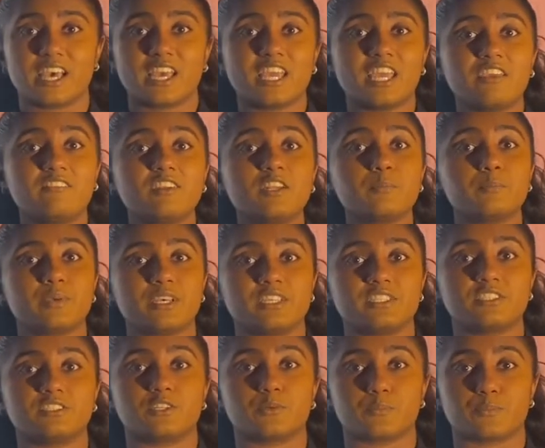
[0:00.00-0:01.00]
Even a
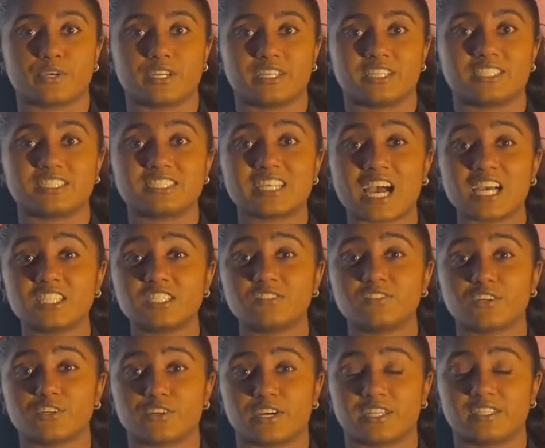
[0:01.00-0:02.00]
piece of debris the size of
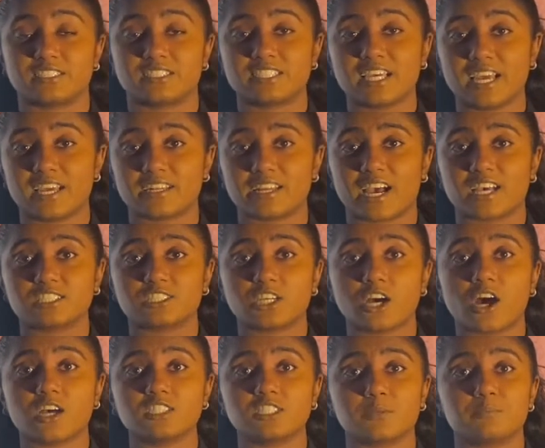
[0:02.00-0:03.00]
a grain of sand has
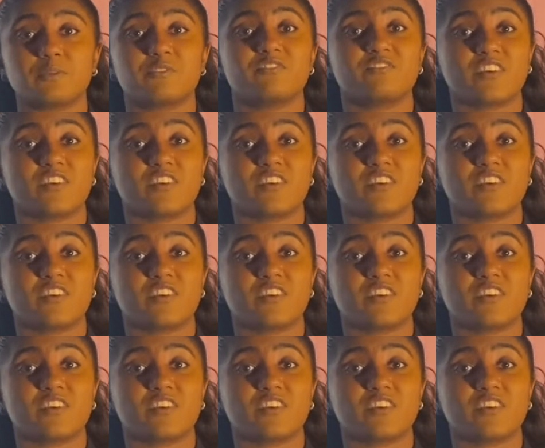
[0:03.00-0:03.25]
caused up to